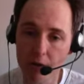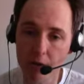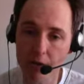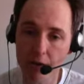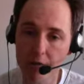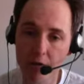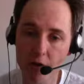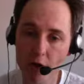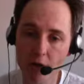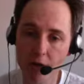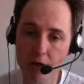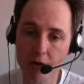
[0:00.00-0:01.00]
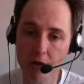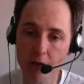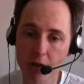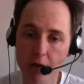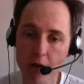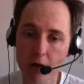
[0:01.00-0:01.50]
Like, have you ever noticed
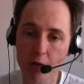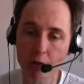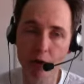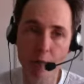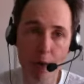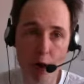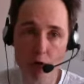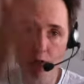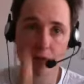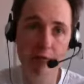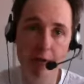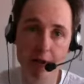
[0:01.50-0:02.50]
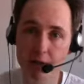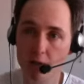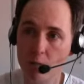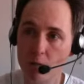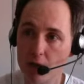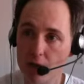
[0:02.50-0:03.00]
how your poster fades
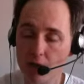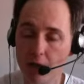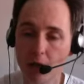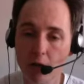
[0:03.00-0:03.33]
on one side?